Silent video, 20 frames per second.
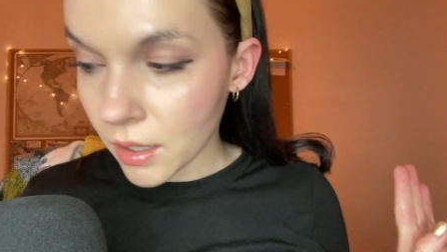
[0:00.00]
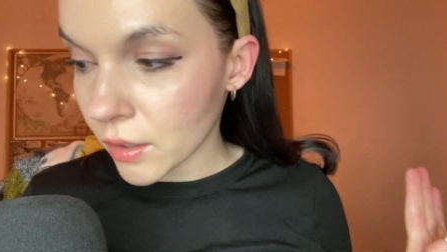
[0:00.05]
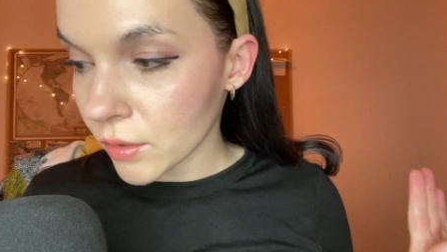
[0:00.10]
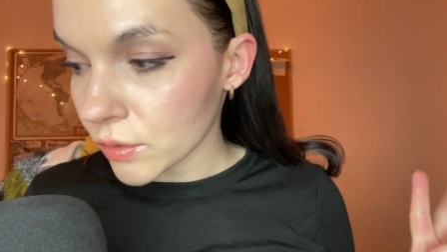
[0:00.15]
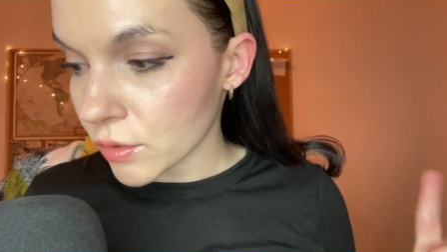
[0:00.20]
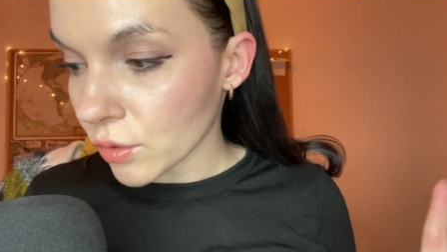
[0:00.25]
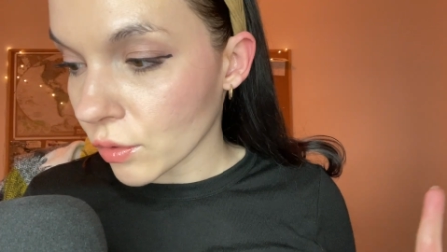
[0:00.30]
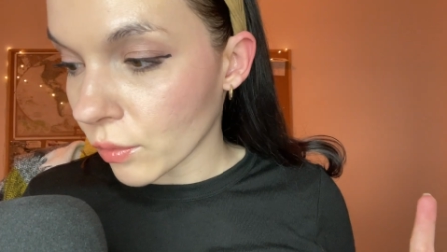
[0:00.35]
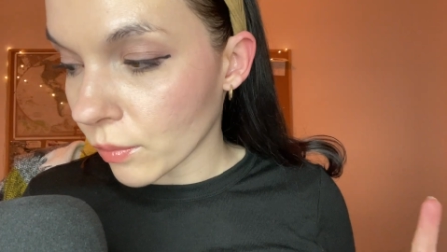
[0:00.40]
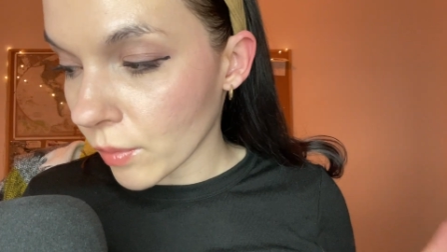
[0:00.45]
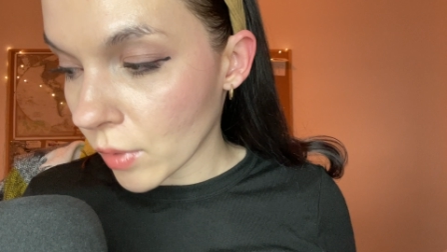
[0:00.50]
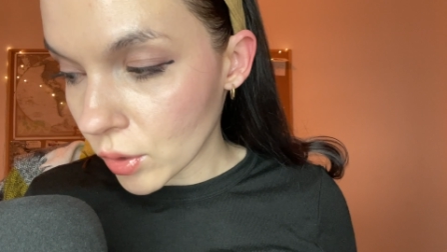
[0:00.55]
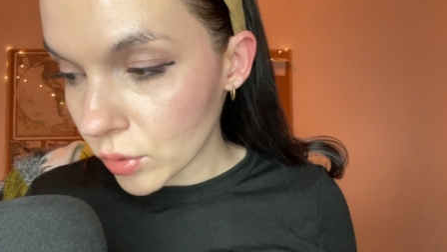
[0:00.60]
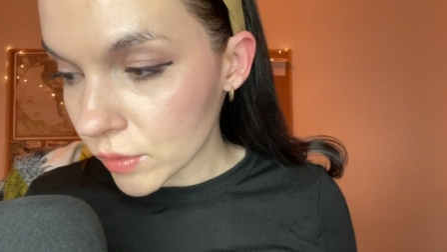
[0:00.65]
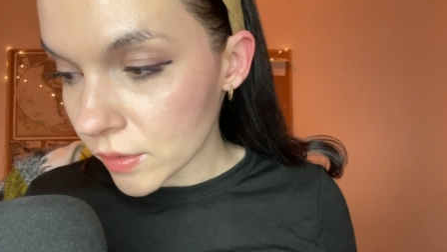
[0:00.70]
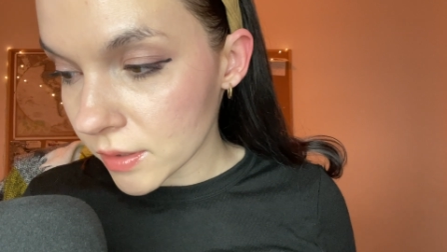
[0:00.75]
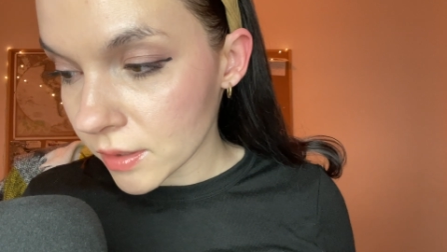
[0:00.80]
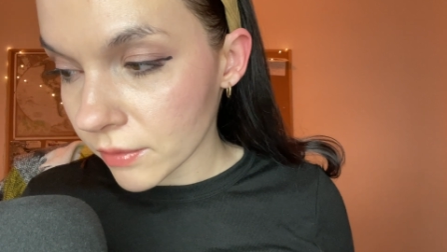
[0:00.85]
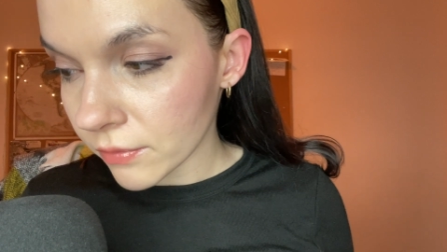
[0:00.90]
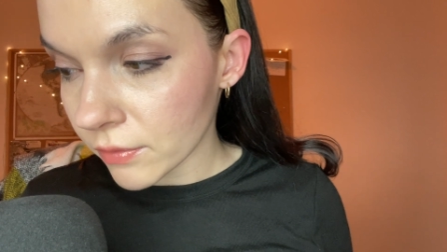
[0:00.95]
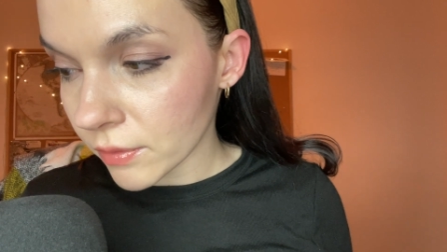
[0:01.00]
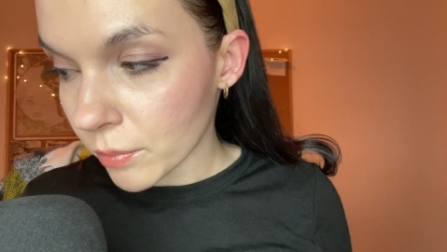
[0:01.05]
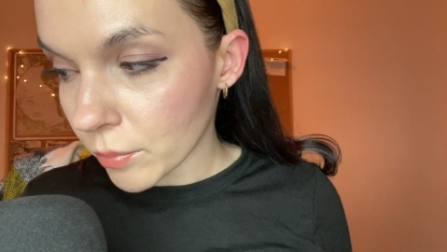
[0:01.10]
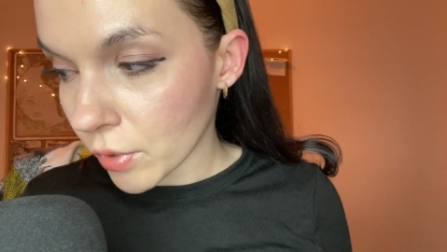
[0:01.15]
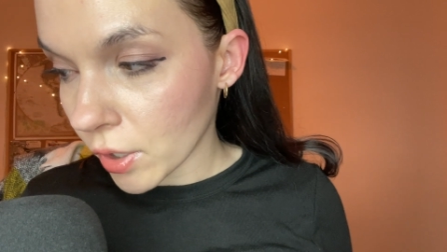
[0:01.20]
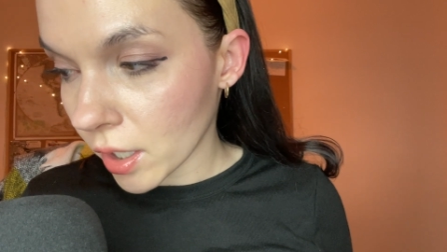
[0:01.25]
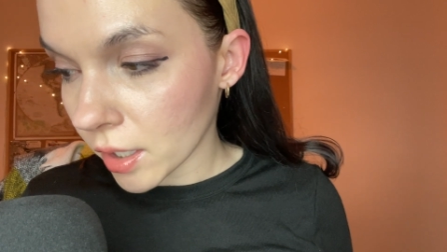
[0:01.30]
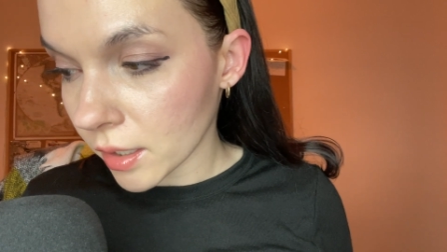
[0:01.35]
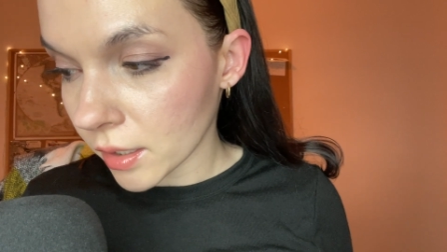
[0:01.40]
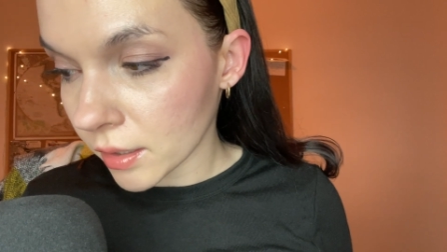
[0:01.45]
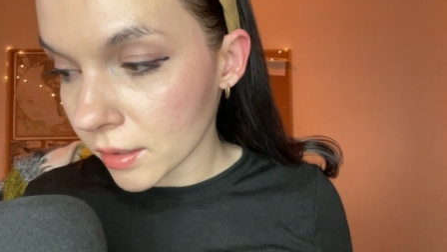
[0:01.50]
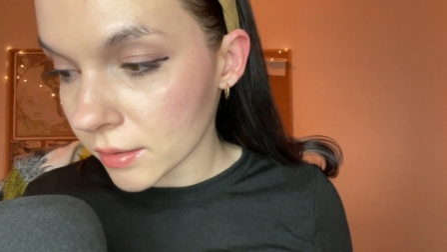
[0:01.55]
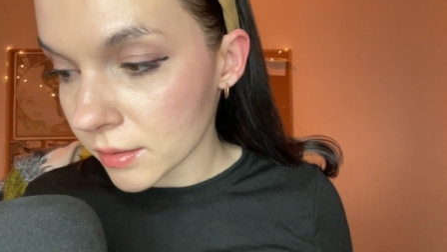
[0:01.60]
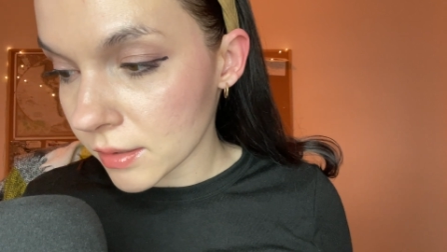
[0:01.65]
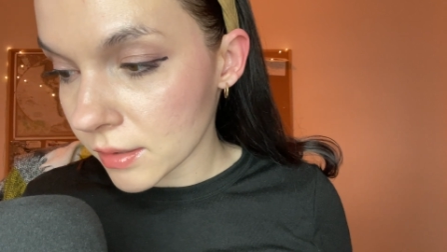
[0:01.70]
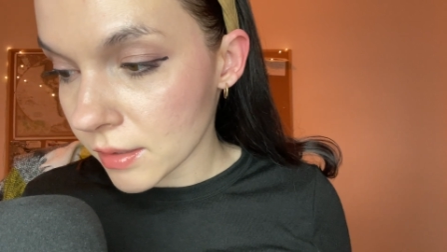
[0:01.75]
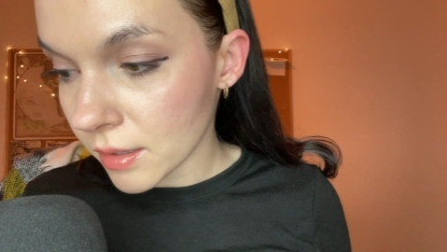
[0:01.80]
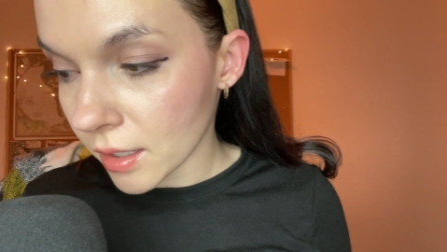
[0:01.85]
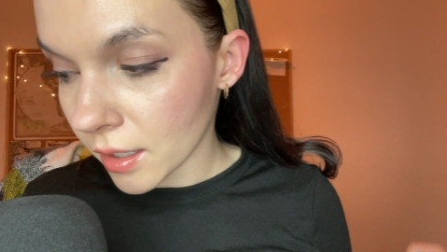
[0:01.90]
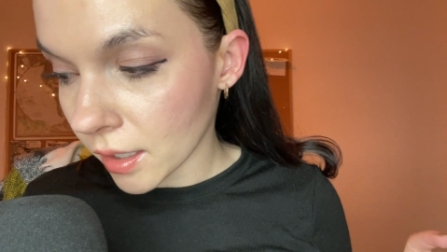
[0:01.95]
So most of the
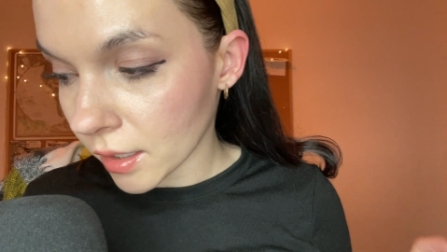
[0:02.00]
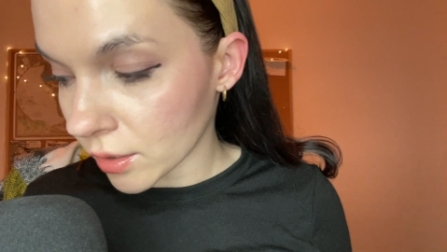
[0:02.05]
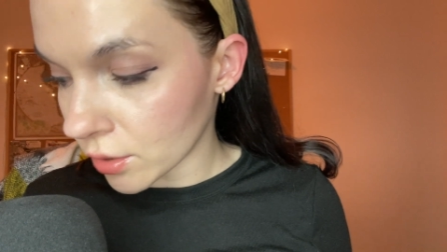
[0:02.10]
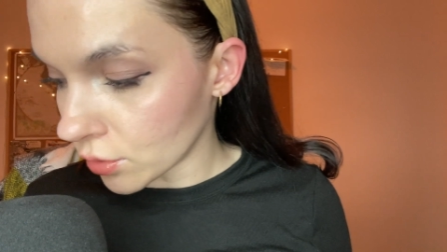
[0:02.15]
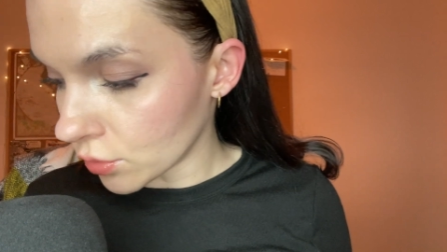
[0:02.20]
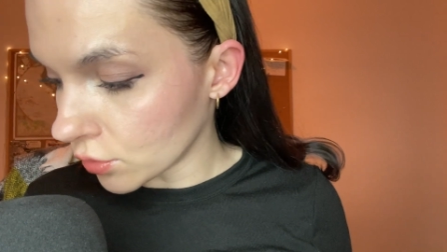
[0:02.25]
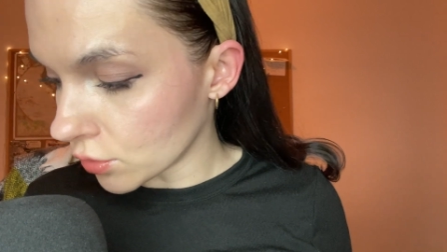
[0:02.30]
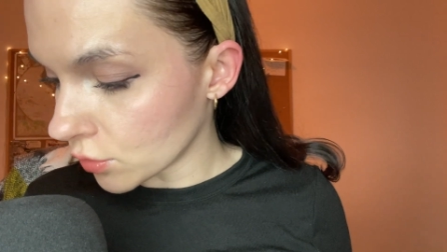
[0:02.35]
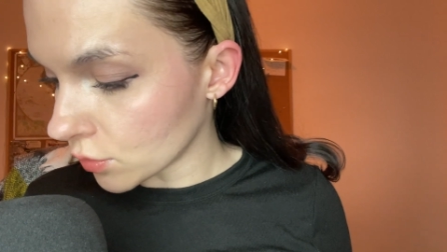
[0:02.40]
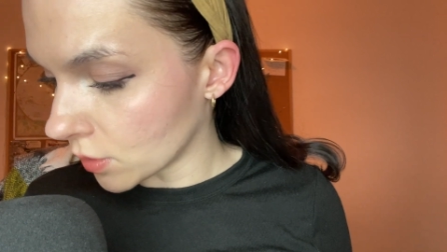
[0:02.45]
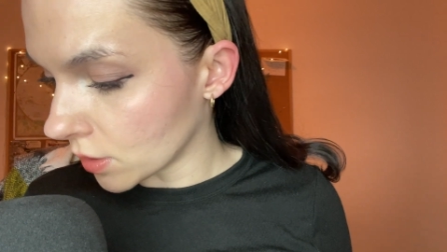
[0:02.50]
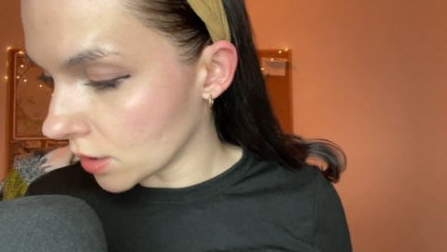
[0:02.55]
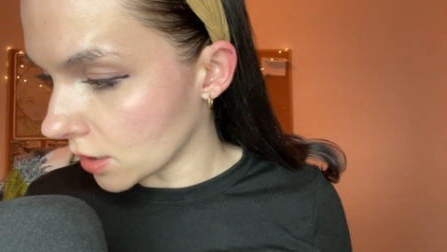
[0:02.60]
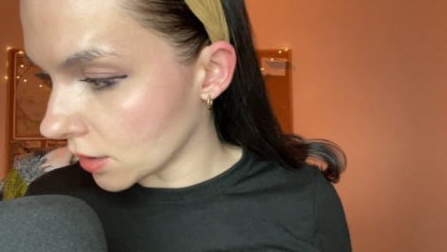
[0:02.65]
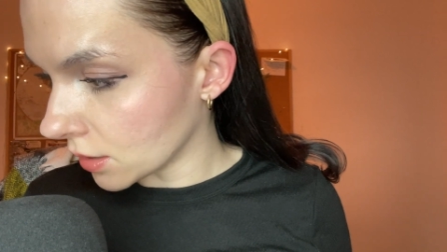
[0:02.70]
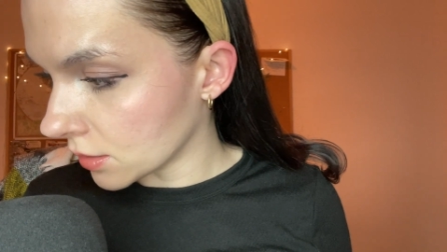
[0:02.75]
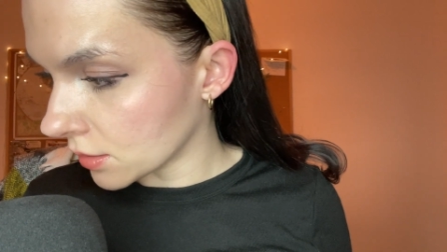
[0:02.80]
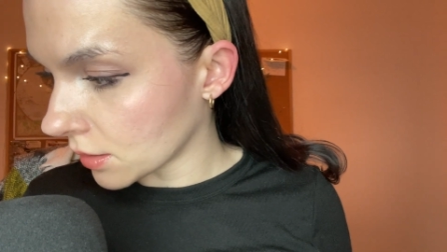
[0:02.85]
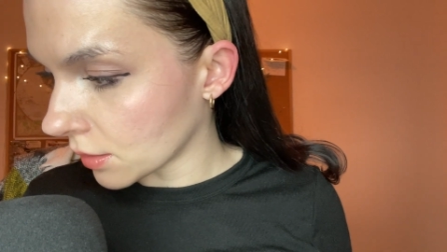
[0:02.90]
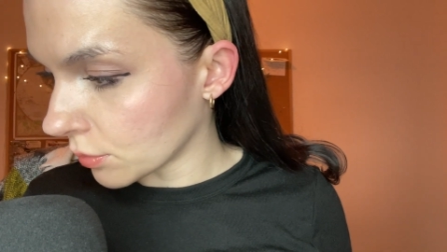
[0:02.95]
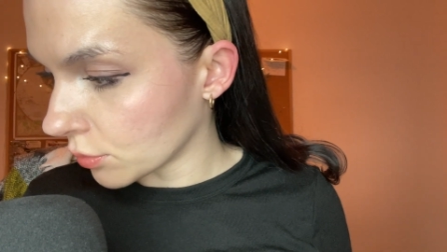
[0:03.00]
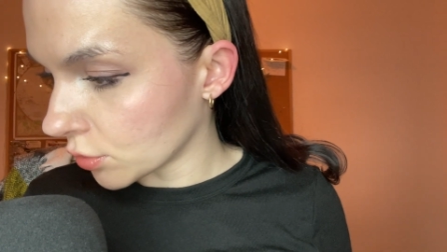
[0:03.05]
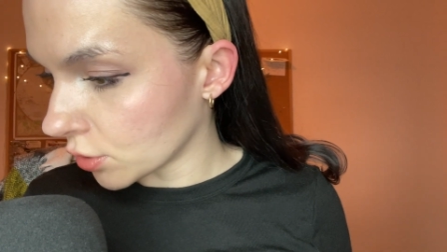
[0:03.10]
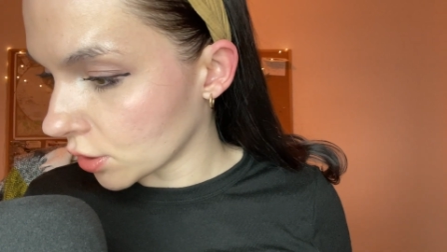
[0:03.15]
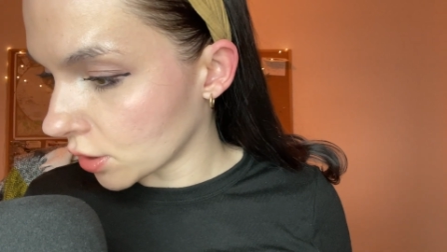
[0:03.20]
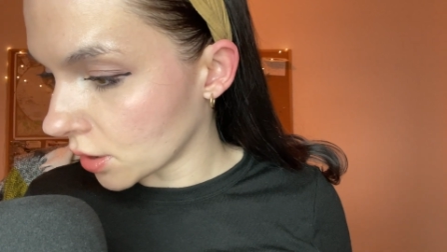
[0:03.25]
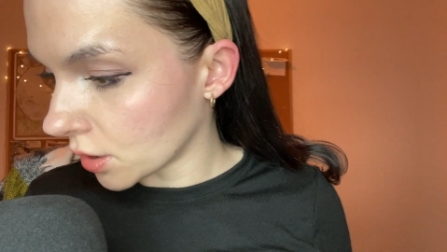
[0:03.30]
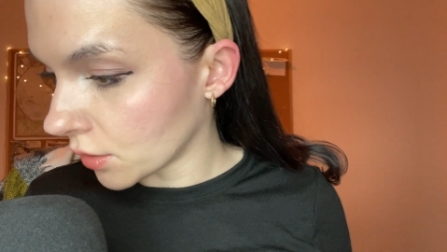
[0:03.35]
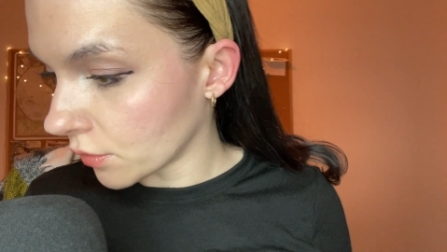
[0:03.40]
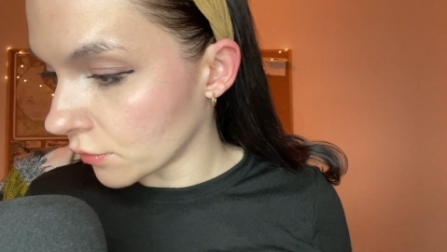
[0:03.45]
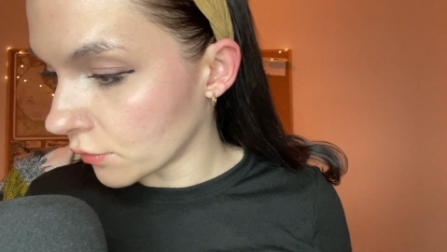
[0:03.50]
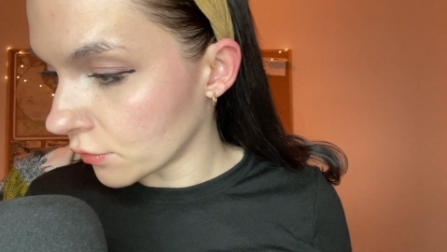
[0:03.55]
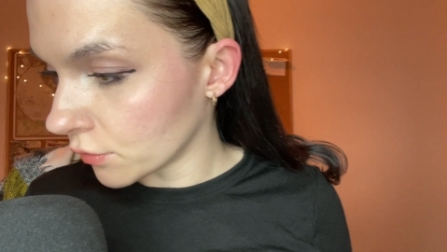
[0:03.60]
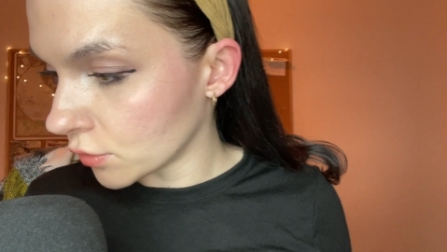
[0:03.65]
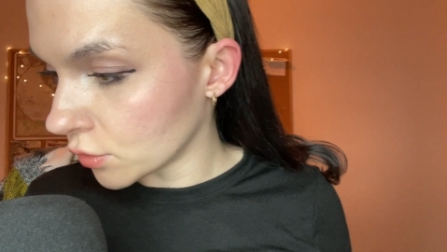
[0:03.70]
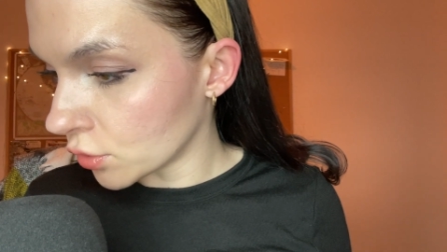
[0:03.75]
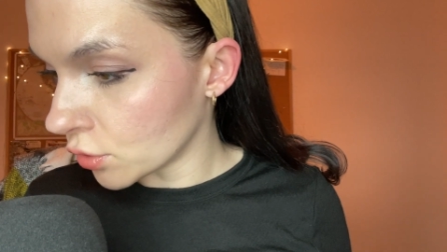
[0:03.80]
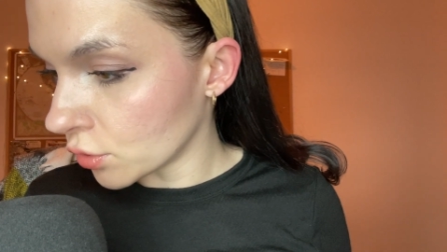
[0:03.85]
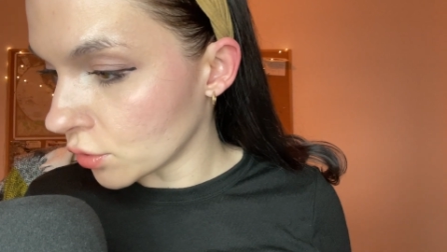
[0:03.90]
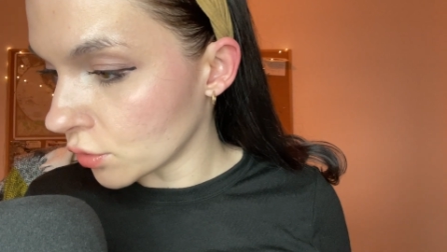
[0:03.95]
products that I use, with the exception of
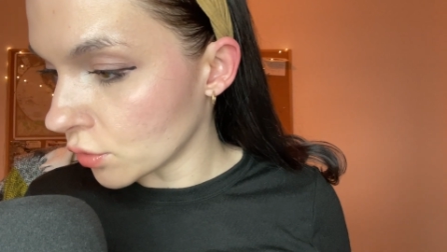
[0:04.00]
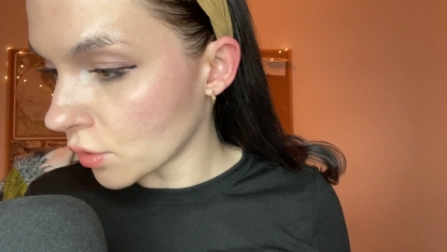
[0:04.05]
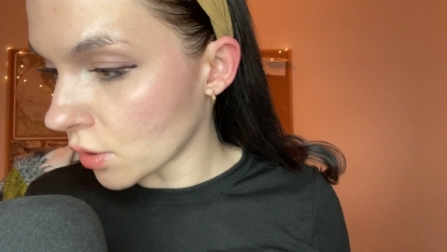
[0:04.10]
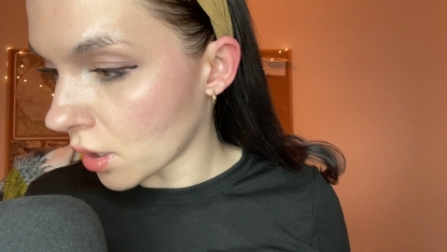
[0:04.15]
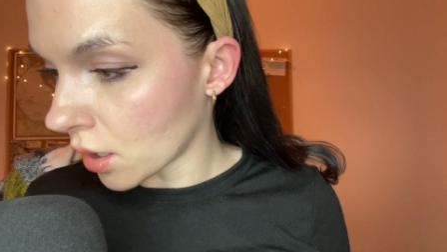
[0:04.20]
two,